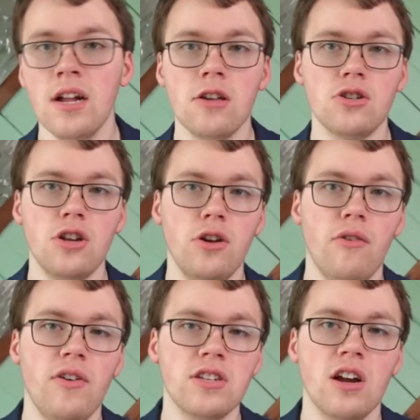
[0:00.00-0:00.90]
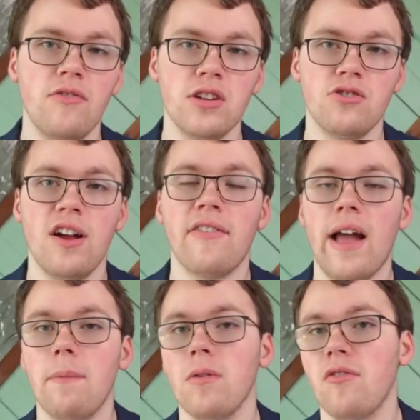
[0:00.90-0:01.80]
Those are the UFAs, RFAs, and draft
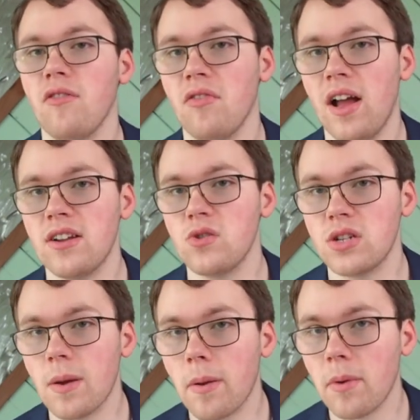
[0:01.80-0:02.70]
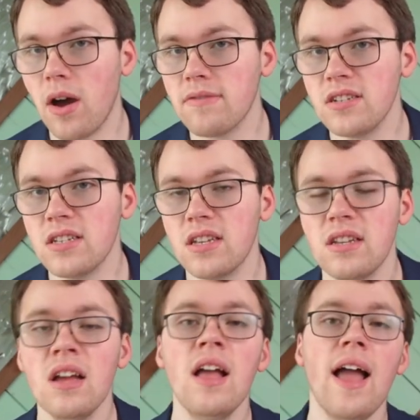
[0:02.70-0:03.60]
capital for Flyers for this upcoming offseason.